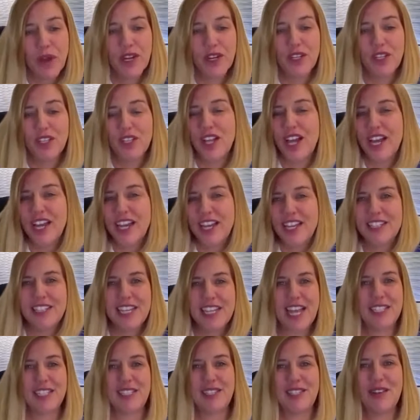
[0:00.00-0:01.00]
by her clients
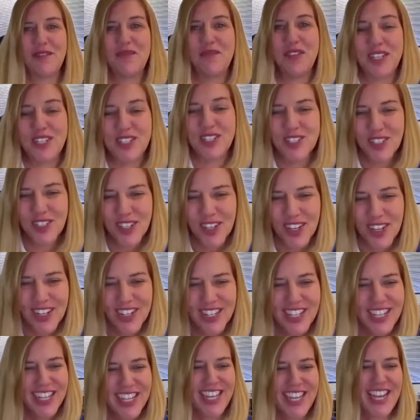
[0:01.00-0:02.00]
as the Fixer,
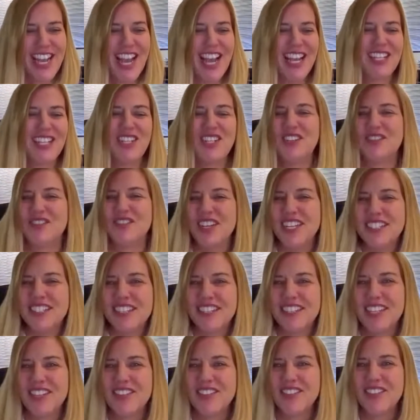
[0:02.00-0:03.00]
and she
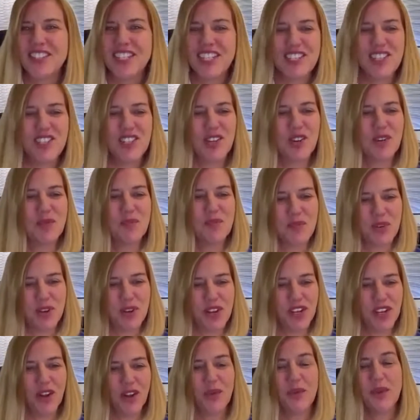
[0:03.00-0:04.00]
recently released her
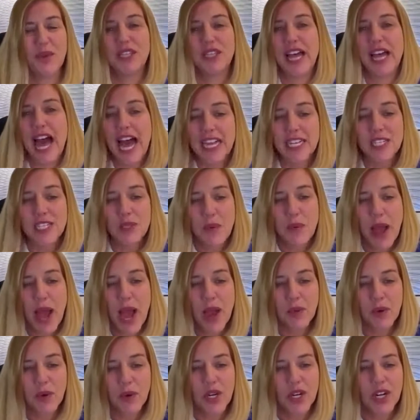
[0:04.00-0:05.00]
book, Relaxed
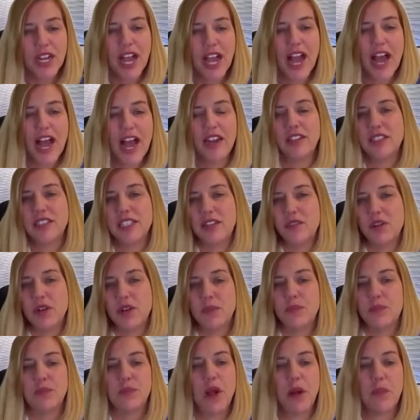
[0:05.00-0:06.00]
Power: How to Live
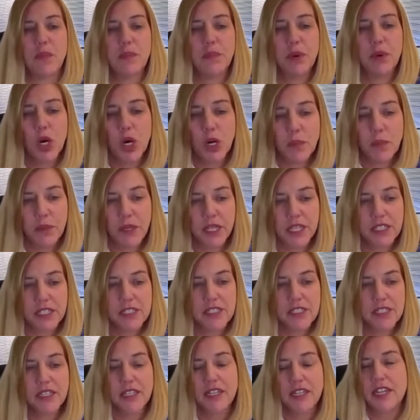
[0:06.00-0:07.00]
a
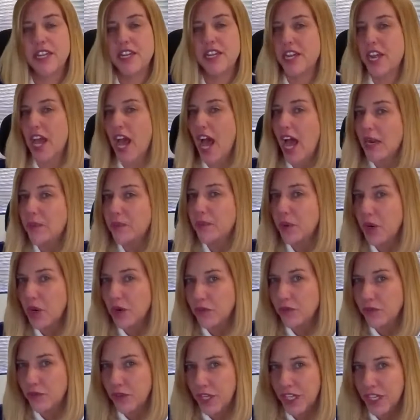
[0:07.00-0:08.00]
Purposed, Not
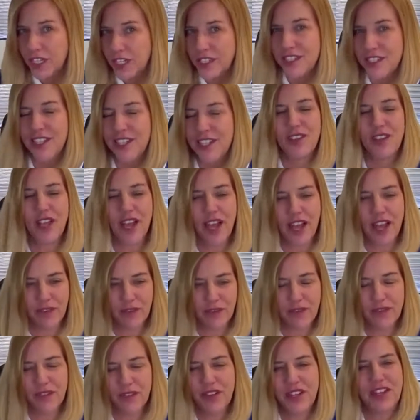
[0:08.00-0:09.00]
Perfect
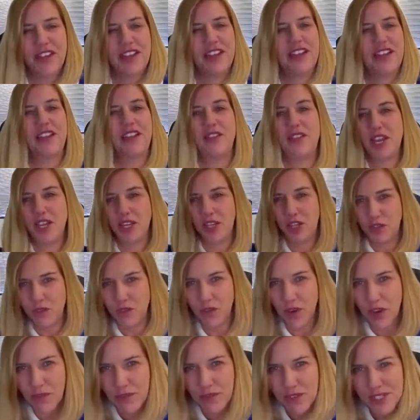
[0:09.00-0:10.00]
Life. Thank you
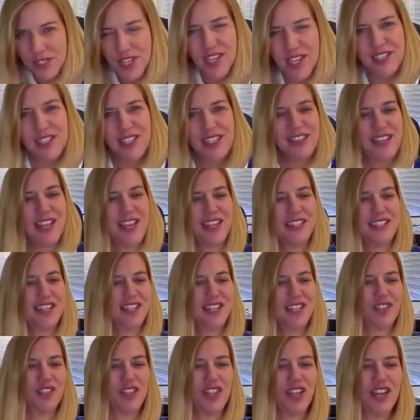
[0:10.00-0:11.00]
for emphasizing that,
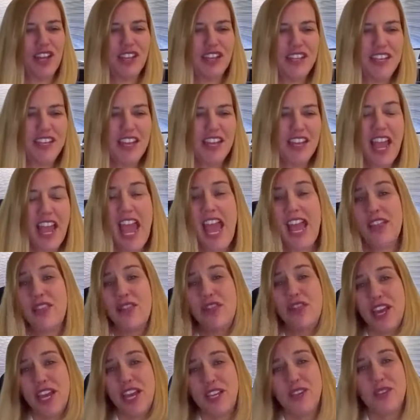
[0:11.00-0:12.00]
Tangela.
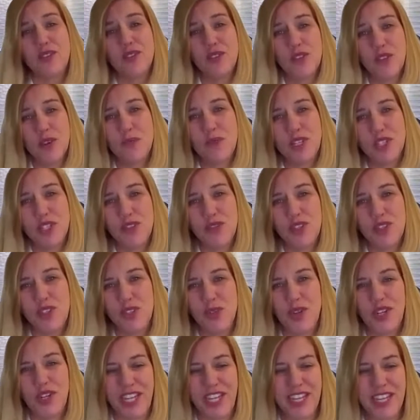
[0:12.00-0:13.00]
And thank you so much for
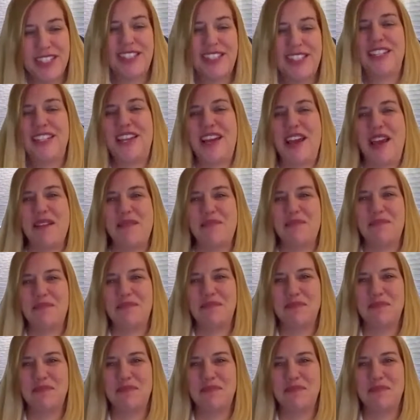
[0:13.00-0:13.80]
joining us today.